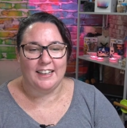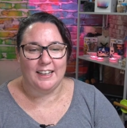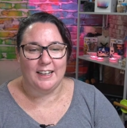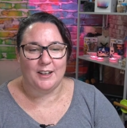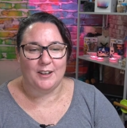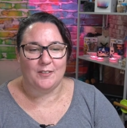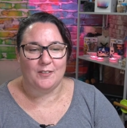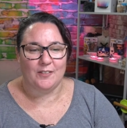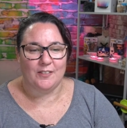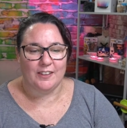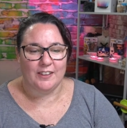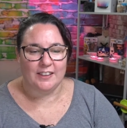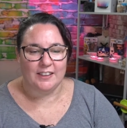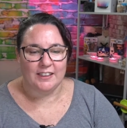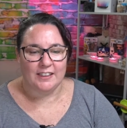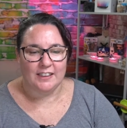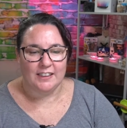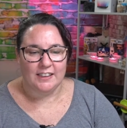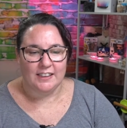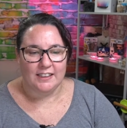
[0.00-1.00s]
Yeah.
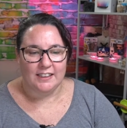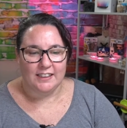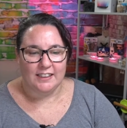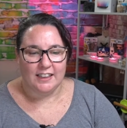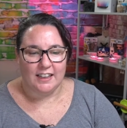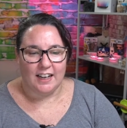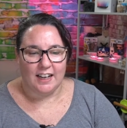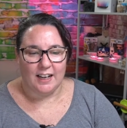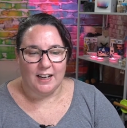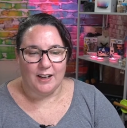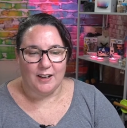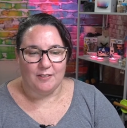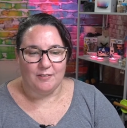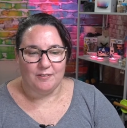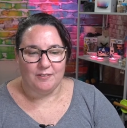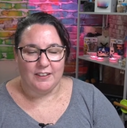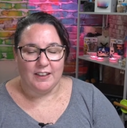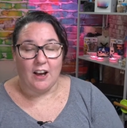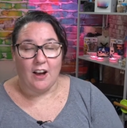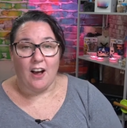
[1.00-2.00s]
Um,
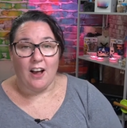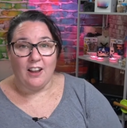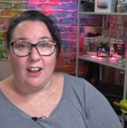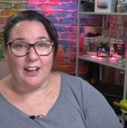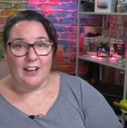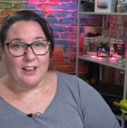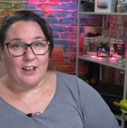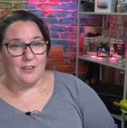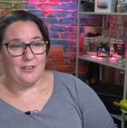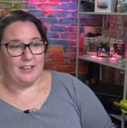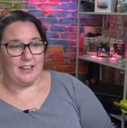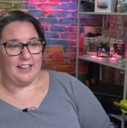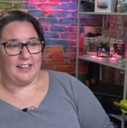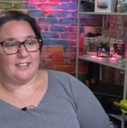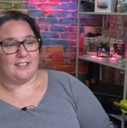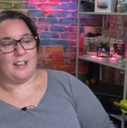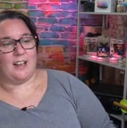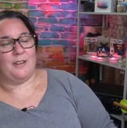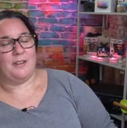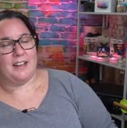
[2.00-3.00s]
yeah, I like Lower
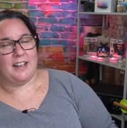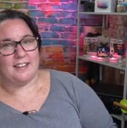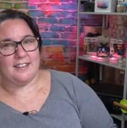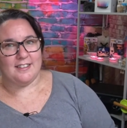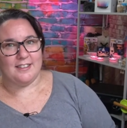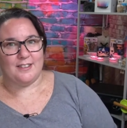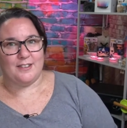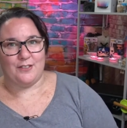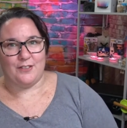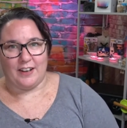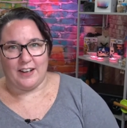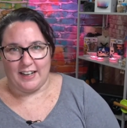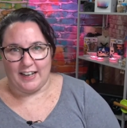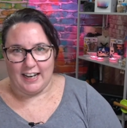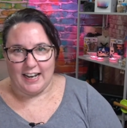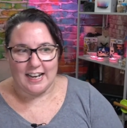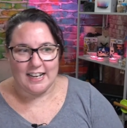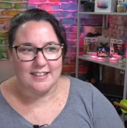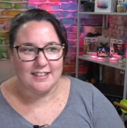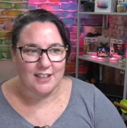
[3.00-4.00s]
Decks. Lower Decks is funny.
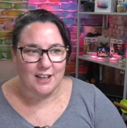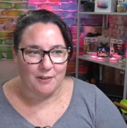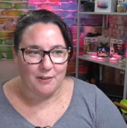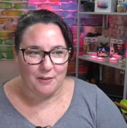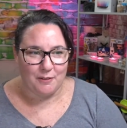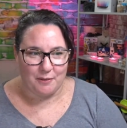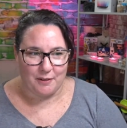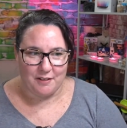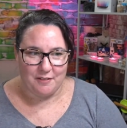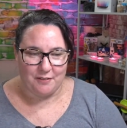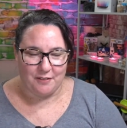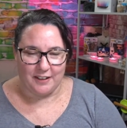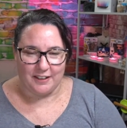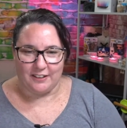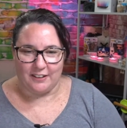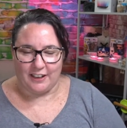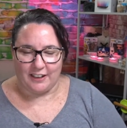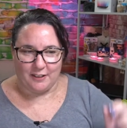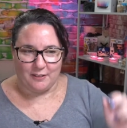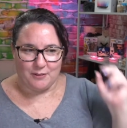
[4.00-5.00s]
It's so irreverent.
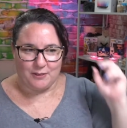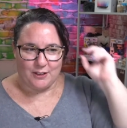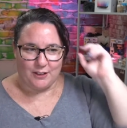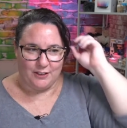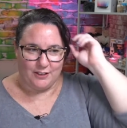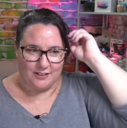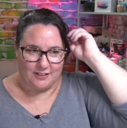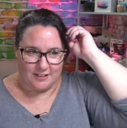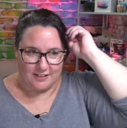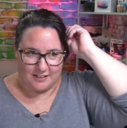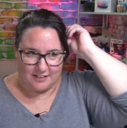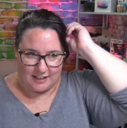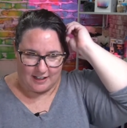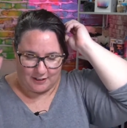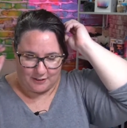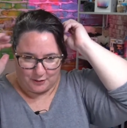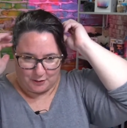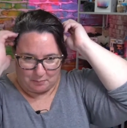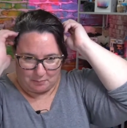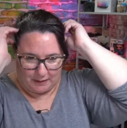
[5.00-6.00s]
Like I'm so used to Star
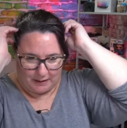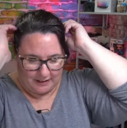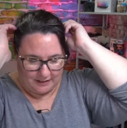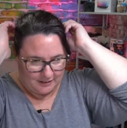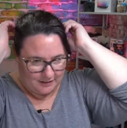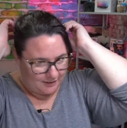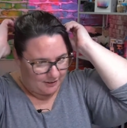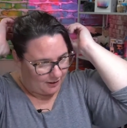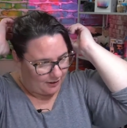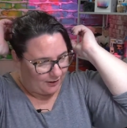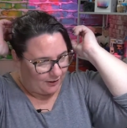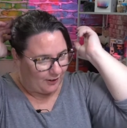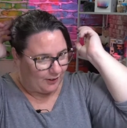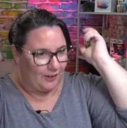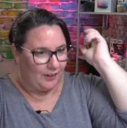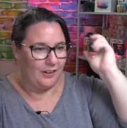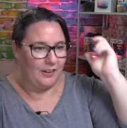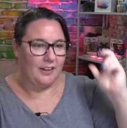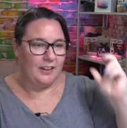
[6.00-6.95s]
Trek being so.